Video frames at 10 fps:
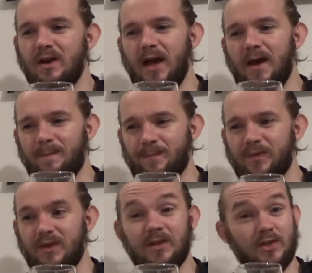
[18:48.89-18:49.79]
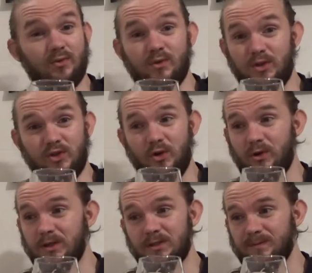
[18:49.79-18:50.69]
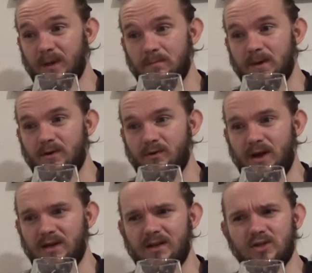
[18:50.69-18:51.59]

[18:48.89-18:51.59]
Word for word: um, this is a really solid Imperial Red Ale.